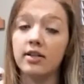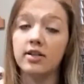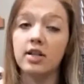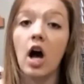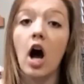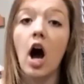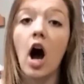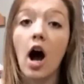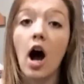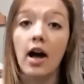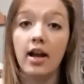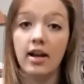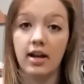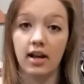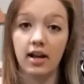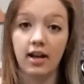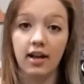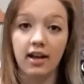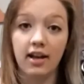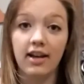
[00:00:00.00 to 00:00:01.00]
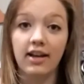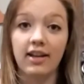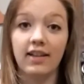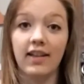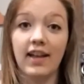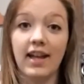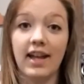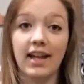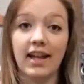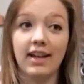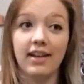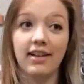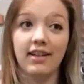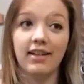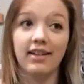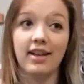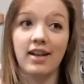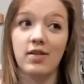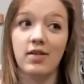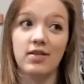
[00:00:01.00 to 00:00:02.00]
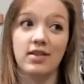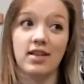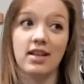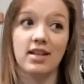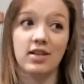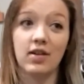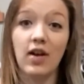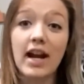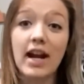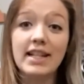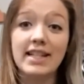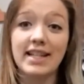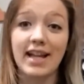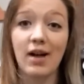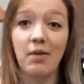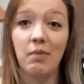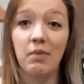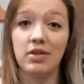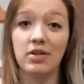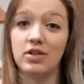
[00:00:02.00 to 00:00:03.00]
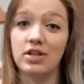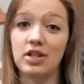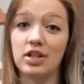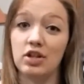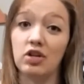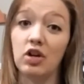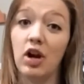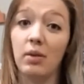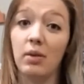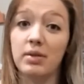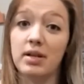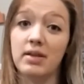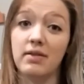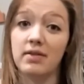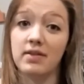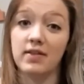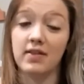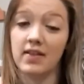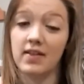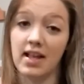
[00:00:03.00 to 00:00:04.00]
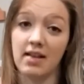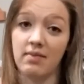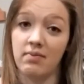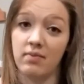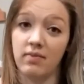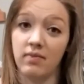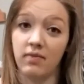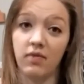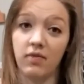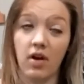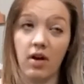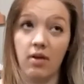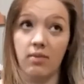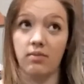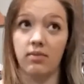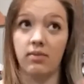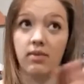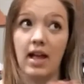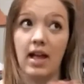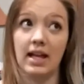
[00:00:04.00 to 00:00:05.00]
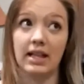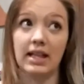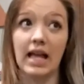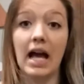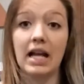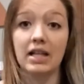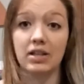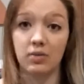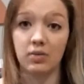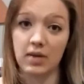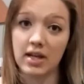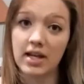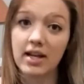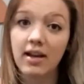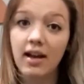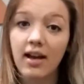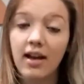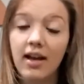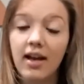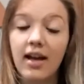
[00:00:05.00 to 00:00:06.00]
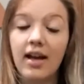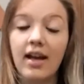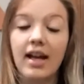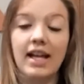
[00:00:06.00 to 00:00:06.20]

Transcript: a ton like it, it's crazy how much she's dropped even from from like last week